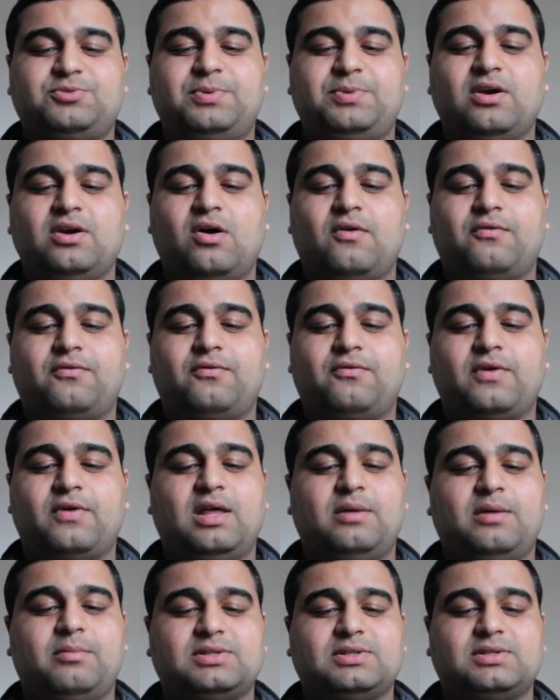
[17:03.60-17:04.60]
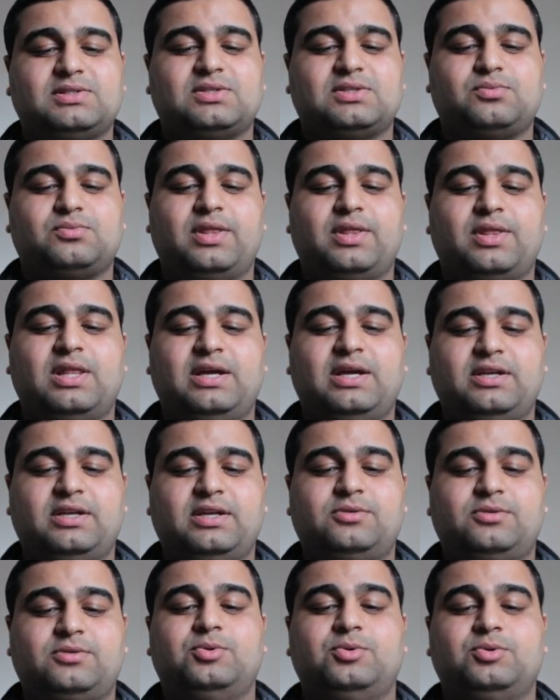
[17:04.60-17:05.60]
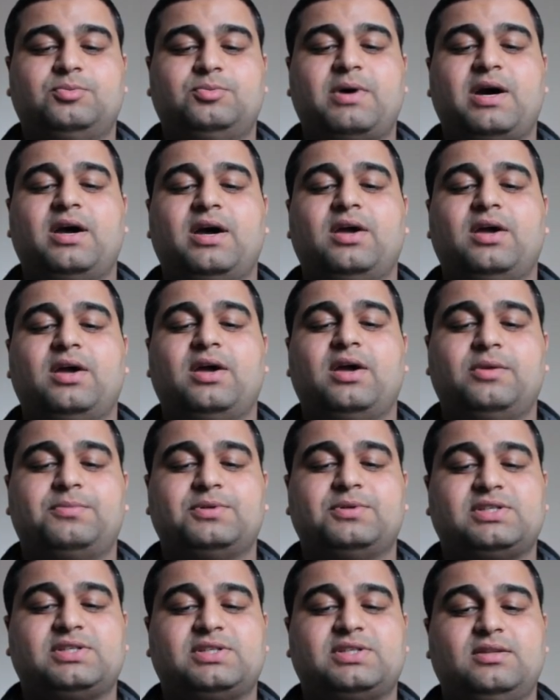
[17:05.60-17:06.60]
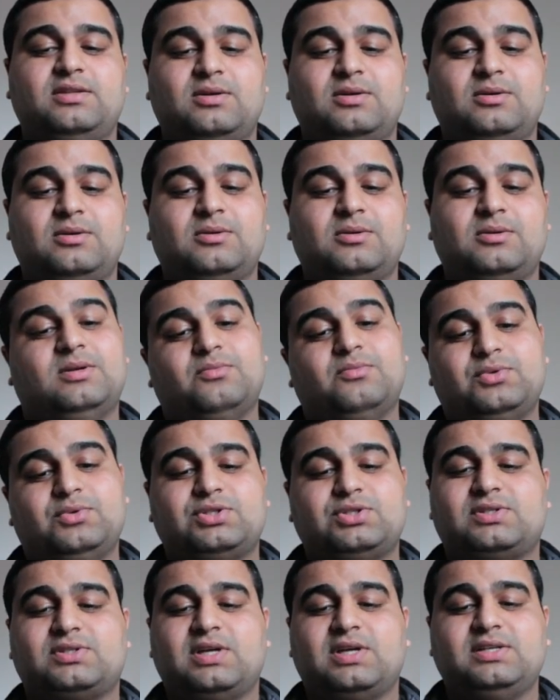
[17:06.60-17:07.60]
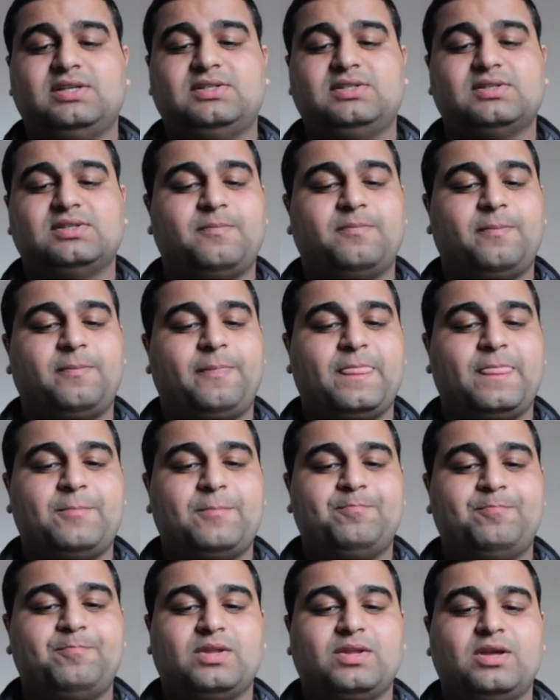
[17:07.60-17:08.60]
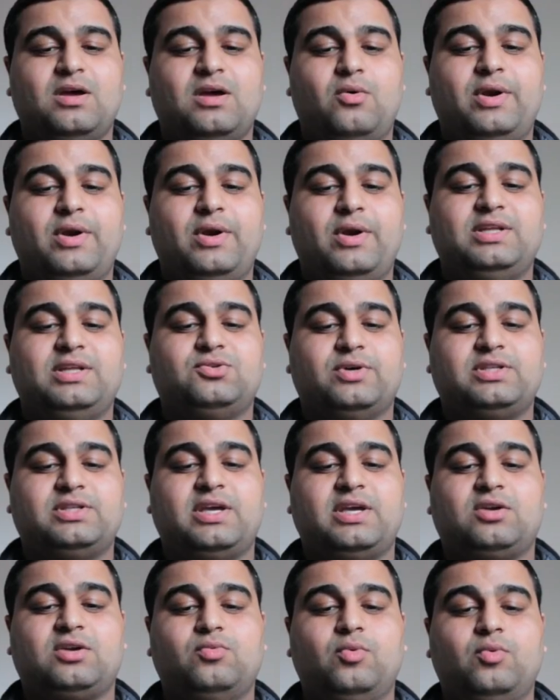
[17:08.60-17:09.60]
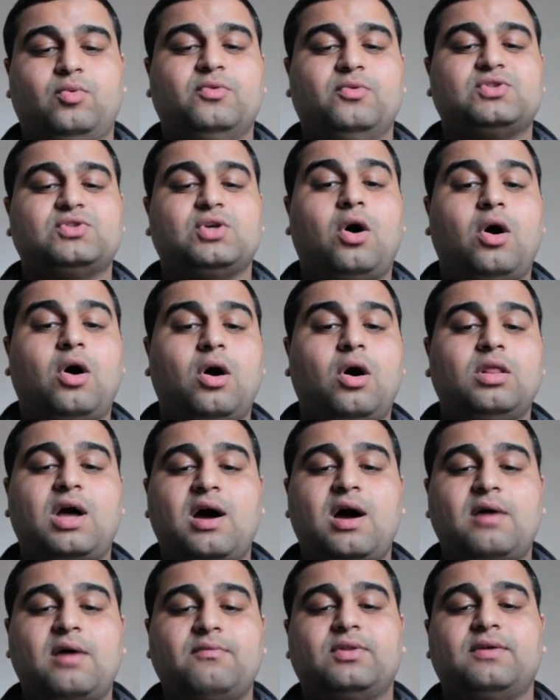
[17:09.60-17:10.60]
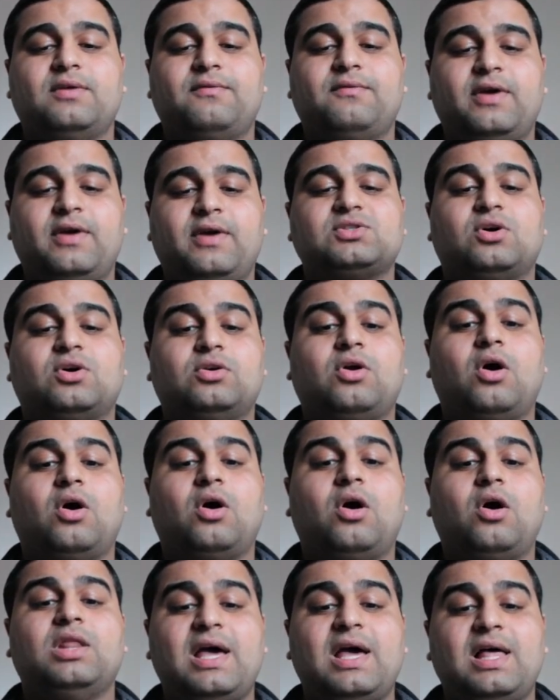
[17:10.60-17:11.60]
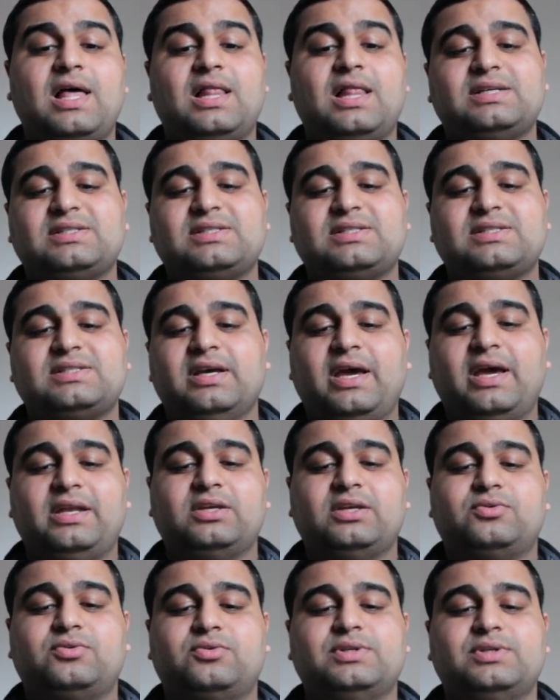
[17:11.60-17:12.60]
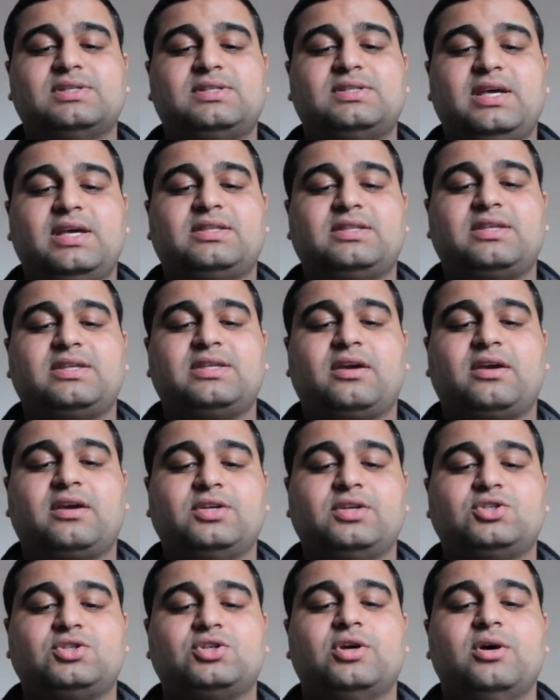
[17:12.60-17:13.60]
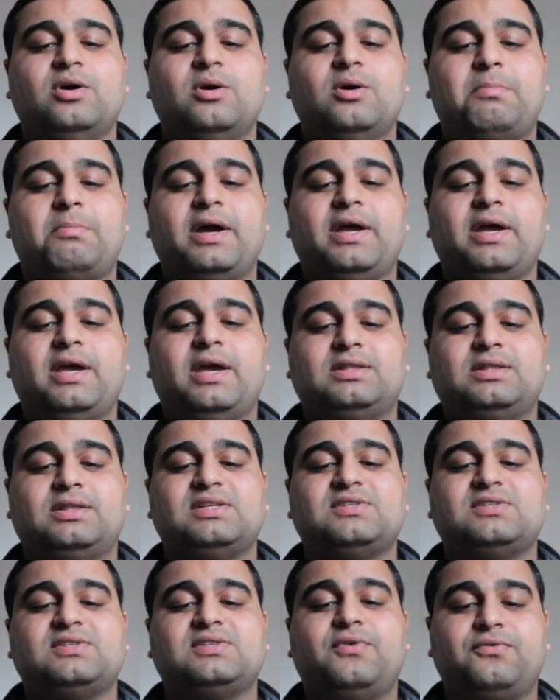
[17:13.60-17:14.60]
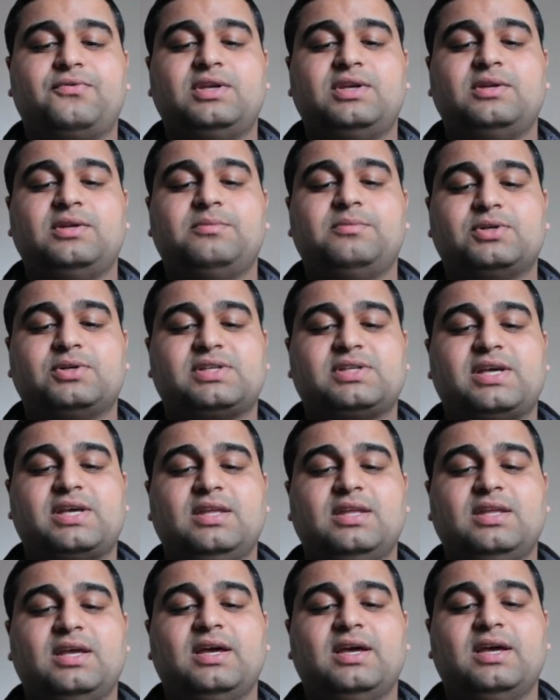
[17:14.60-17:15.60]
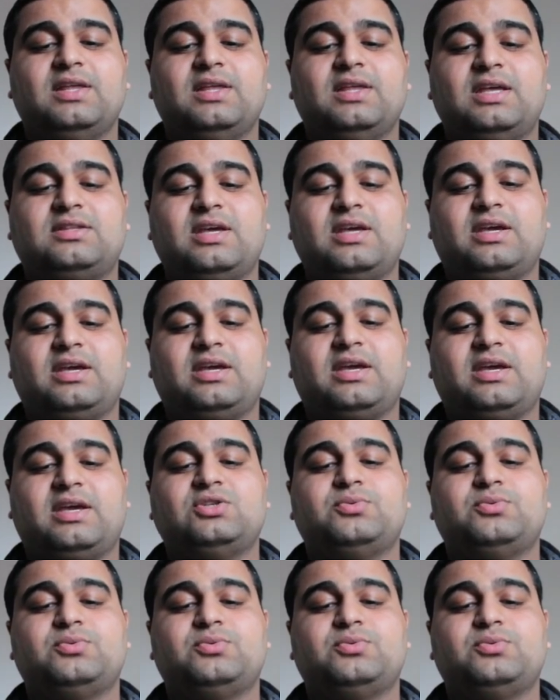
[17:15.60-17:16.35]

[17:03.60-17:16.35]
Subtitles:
of ally monsters with light attribute by 30%, which is nice. Ready to attack, removes all harmful effects on all allies and increases the attack gauge by at least 15%. The attack gauge